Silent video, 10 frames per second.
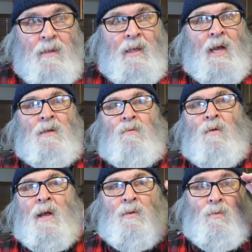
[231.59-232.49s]
He had to
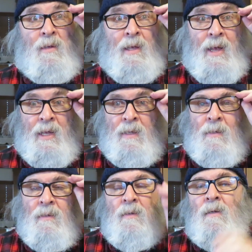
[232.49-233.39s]
write when he had
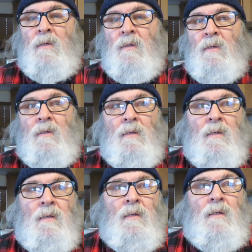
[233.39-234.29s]

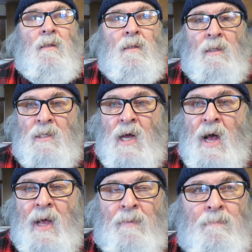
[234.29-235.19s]
the
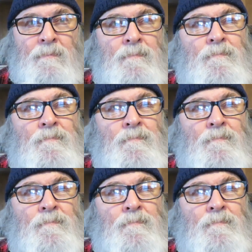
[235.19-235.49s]
time.